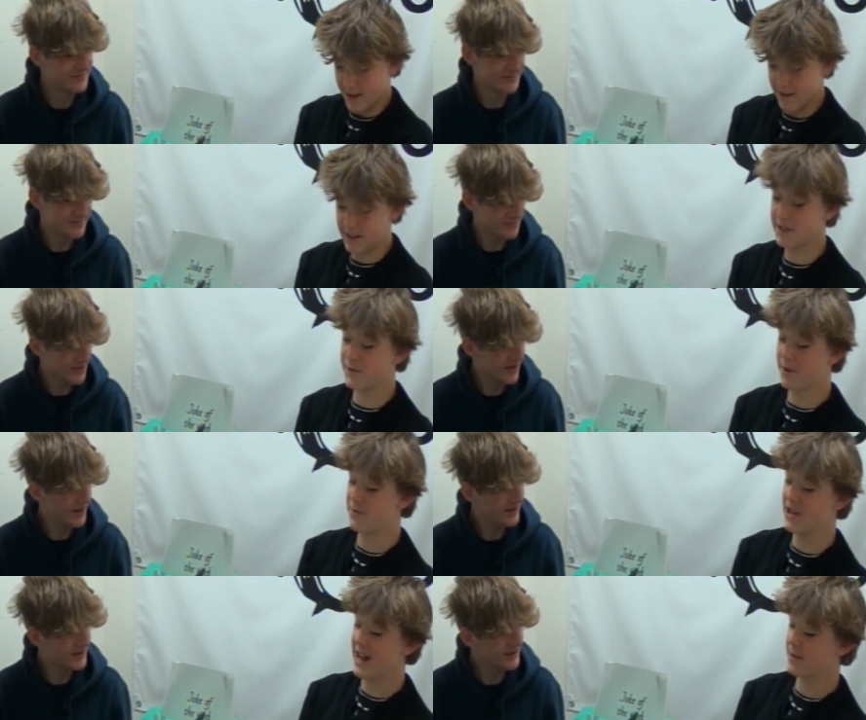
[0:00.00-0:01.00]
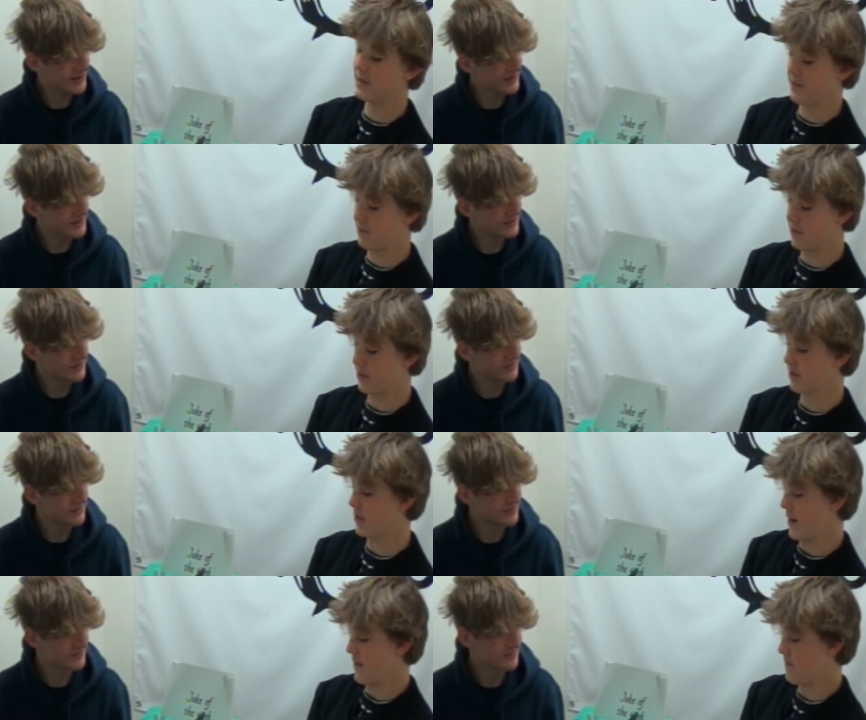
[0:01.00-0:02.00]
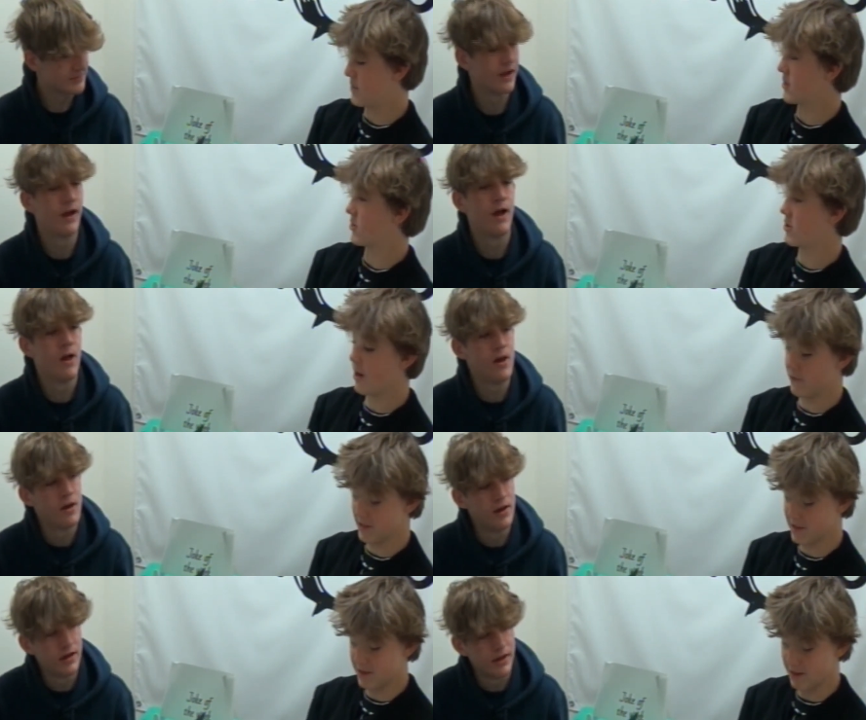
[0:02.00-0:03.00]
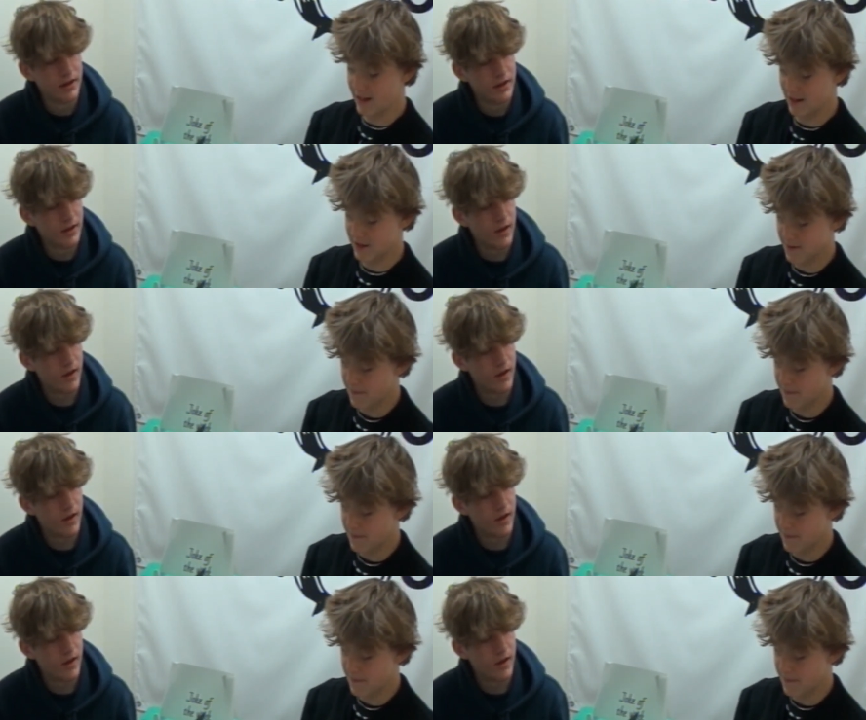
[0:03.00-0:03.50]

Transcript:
Speaker 1: This is from Jasmine in third grade, Mr. Stofferson's class.